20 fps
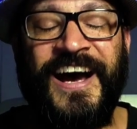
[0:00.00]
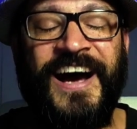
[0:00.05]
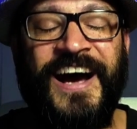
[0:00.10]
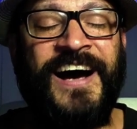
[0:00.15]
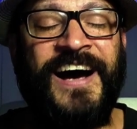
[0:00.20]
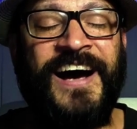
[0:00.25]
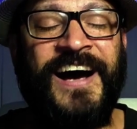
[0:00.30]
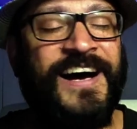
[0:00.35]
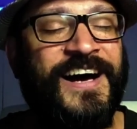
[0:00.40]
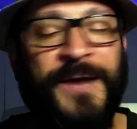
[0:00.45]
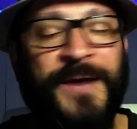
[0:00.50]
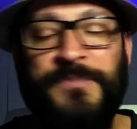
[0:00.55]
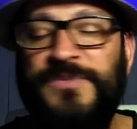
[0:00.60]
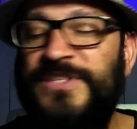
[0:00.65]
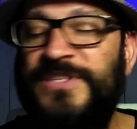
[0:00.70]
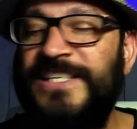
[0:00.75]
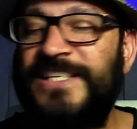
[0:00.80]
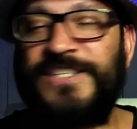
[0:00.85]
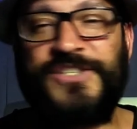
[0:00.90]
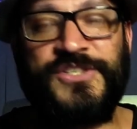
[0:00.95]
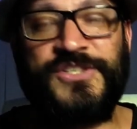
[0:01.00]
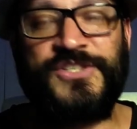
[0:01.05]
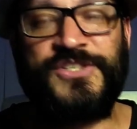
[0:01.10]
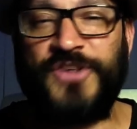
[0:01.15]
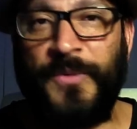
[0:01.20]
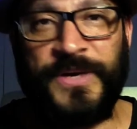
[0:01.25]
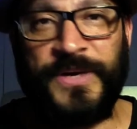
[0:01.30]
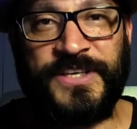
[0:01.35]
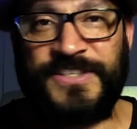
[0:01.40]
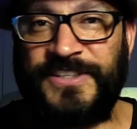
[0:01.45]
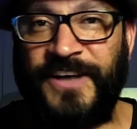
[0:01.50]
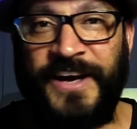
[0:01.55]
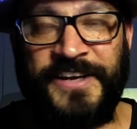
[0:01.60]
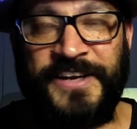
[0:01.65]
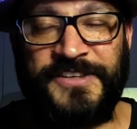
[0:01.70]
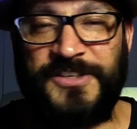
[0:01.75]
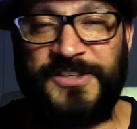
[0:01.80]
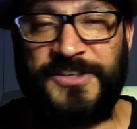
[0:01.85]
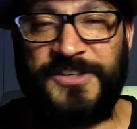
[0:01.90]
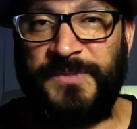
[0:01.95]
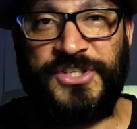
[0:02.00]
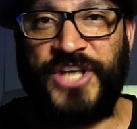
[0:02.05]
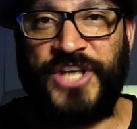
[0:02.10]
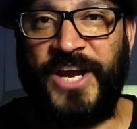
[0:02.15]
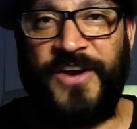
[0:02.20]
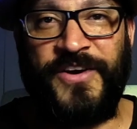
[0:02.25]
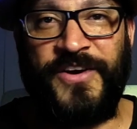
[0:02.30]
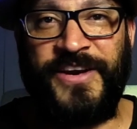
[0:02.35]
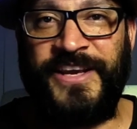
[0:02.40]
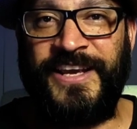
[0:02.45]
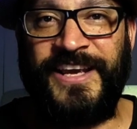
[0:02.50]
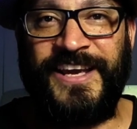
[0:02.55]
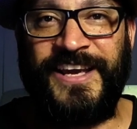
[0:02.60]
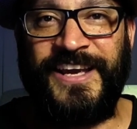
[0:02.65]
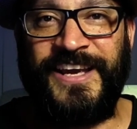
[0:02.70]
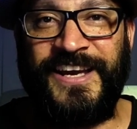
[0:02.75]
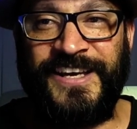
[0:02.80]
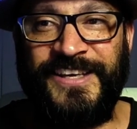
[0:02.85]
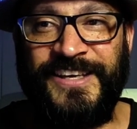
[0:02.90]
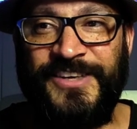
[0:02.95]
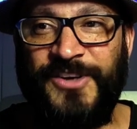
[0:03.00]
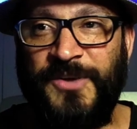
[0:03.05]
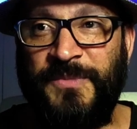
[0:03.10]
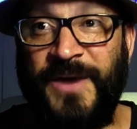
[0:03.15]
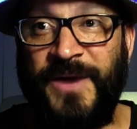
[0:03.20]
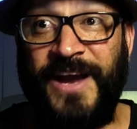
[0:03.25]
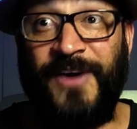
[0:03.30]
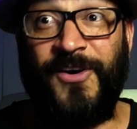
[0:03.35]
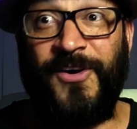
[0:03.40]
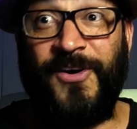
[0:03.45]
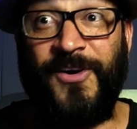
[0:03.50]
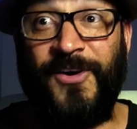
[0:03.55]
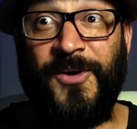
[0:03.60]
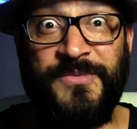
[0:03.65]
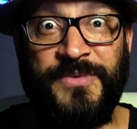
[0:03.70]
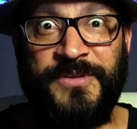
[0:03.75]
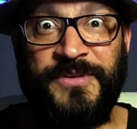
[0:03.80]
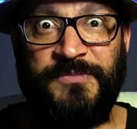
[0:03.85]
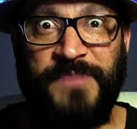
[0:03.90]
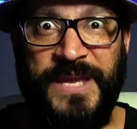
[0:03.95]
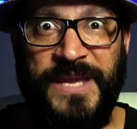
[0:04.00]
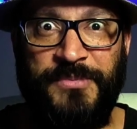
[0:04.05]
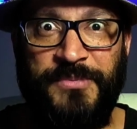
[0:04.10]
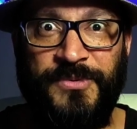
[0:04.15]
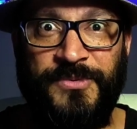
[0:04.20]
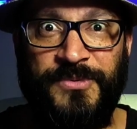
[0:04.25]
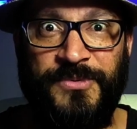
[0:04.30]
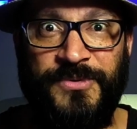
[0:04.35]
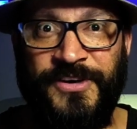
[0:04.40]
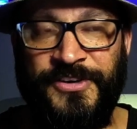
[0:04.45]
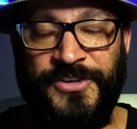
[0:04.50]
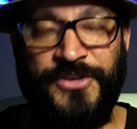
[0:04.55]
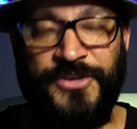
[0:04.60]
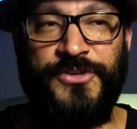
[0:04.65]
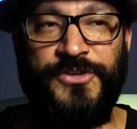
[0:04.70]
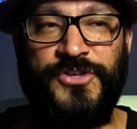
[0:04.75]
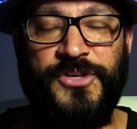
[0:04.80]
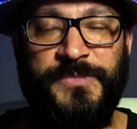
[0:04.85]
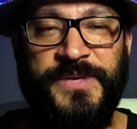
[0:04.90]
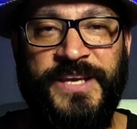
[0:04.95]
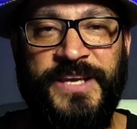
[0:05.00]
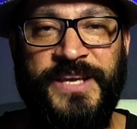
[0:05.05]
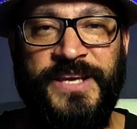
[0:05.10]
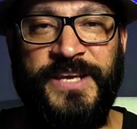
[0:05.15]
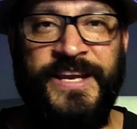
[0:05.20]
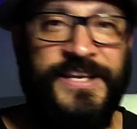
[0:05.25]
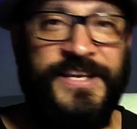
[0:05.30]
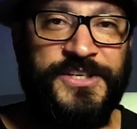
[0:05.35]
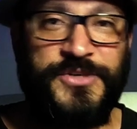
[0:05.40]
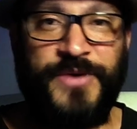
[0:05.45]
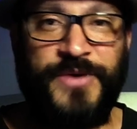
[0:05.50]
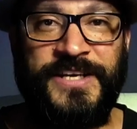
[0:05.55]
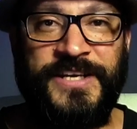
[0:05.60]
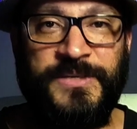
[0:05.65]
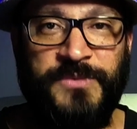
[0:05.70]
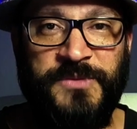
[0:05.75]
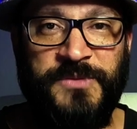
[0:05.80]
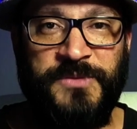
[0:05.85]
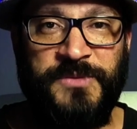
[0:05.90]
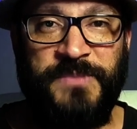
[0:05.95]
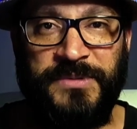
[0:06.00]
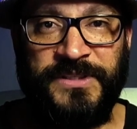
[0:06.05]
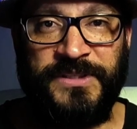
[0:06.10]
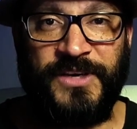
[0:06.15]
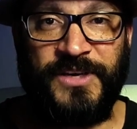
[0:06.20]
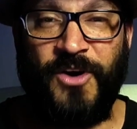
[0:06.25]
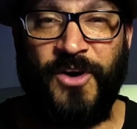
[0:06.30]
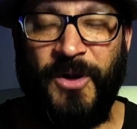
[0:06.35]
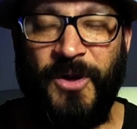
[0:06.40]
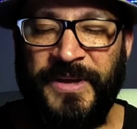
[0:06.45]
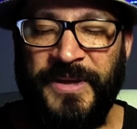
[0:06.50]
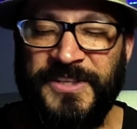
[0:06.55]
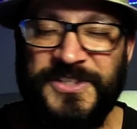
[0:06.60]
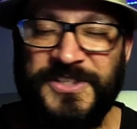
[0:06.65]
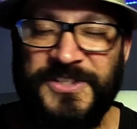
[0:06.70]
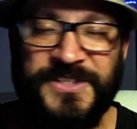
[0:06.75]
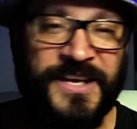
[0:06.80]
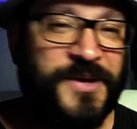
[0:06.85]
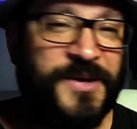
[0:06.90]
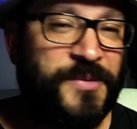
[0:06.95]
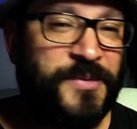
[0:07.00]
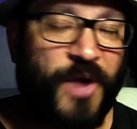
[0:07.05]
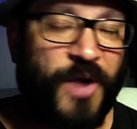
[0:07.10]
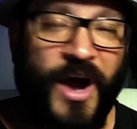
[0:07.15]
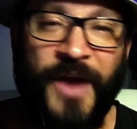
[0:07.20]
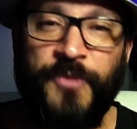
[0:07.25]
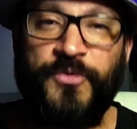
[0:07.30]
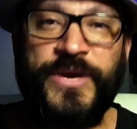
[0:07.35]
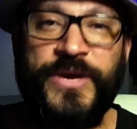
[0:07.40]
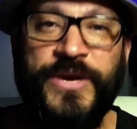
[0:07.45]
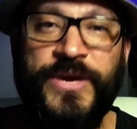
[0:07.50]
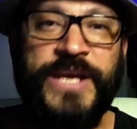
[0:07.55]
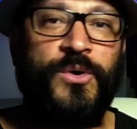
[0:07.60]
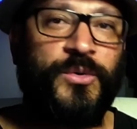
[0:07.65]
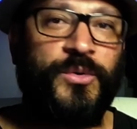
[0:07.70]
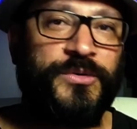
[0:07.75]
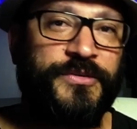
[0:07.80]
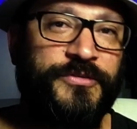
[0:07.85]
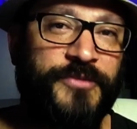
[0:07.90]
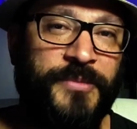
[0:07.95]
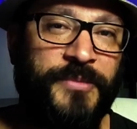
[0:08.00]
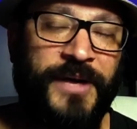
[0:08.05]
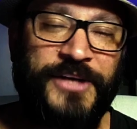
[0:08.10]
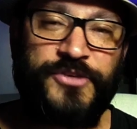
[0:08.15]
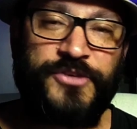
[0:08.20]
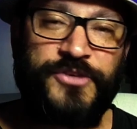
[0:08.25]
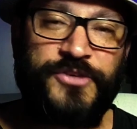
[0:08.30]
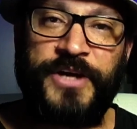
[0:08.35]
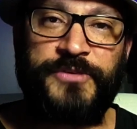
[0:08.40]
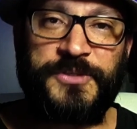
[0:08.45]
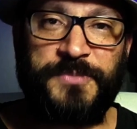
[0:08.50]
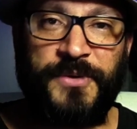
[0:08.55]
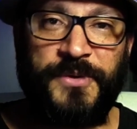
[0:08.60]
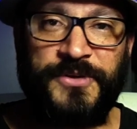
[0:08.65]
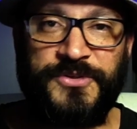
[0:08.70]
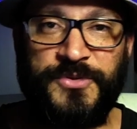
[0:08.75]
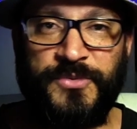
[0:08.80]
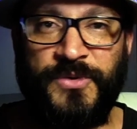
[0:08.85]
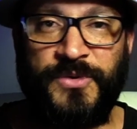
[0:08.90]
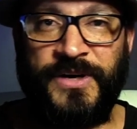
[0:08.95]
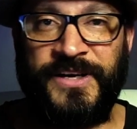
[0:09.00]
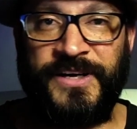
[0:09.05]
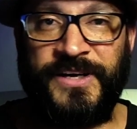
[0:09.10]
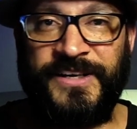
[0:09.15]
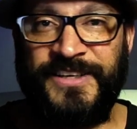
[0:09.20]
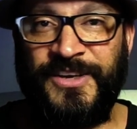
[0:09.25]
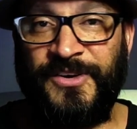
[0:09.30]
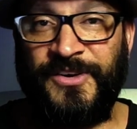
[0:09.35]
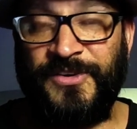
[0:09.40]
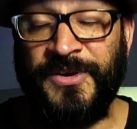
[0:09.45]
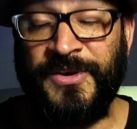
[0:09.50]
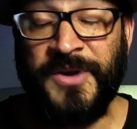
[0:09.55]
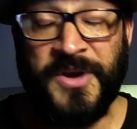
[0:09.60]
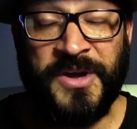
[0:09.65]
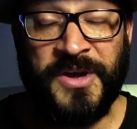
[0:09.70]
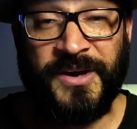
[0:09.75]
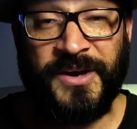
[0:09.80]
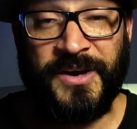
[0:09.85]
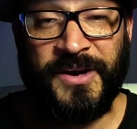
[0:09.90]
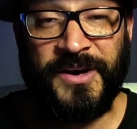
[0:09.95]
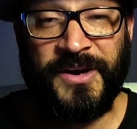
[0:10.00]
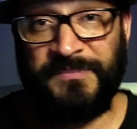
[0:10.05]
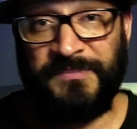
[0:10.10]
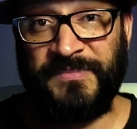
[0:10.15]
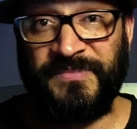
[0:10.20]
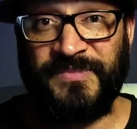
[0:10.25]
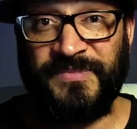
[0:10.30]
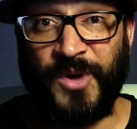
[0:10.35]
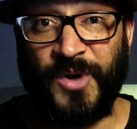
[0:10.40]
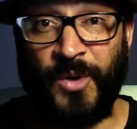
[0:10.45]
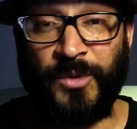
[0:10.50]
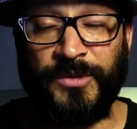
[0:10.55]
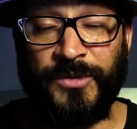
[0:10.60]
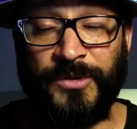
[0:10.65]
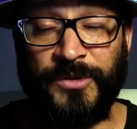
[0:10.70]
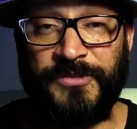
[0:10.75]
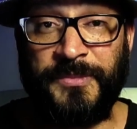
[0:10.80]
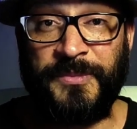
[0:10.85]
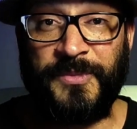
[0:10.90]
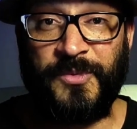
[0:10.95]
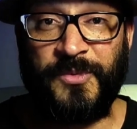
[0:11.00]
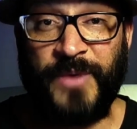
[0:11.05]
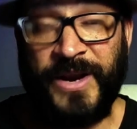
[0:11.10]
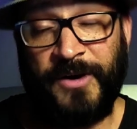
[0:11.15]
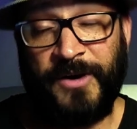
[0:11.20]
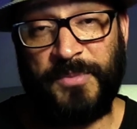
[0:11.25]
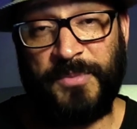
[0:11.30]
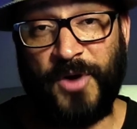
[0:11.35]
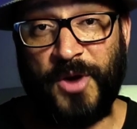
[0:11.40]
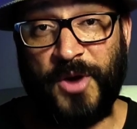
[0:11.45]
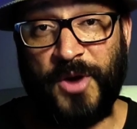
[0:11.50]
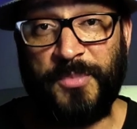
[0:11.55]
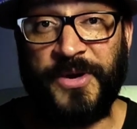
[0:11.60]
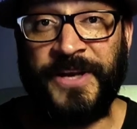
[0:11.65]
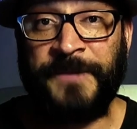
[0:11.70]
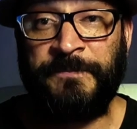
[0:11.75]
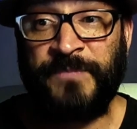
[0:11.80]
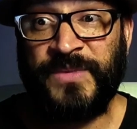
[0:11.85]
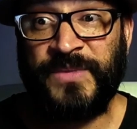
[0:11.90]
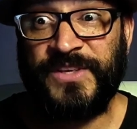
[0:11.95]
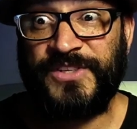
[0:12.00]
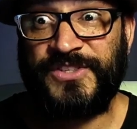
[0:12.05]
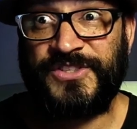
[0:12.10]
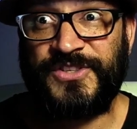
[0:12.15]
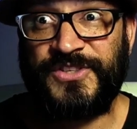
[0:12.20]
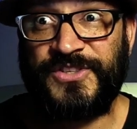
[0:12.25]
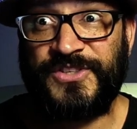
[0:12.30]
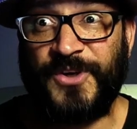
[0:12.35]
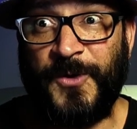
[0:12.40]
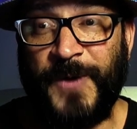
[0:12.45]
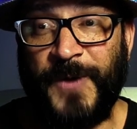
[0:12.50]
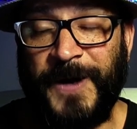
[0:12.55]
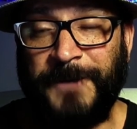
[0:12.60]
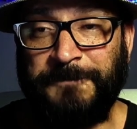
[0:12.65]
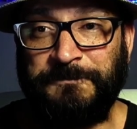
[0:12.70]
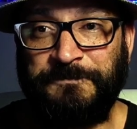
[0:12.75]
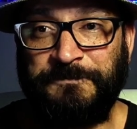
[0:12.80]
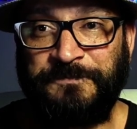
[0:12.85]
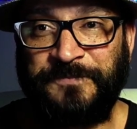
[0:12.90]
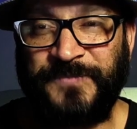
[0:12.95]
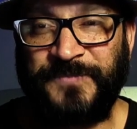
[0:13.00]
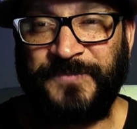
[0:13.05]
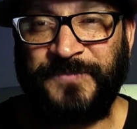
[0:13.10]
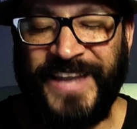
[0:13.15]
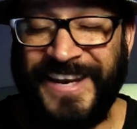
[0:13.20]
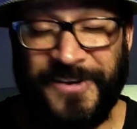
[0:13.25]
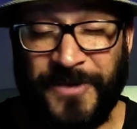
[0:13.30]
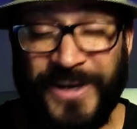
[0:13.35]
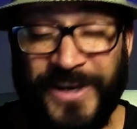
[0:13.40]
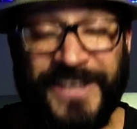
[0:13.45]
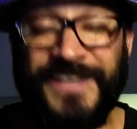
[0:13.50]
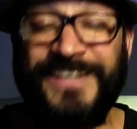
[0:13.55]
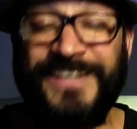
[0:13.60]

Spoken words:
I'm just so excited to be sharing, my hobby with people on YouTube again, interacting with people in the comments. I read all of them. I try to respond to, all of them where appropriate. So anyway.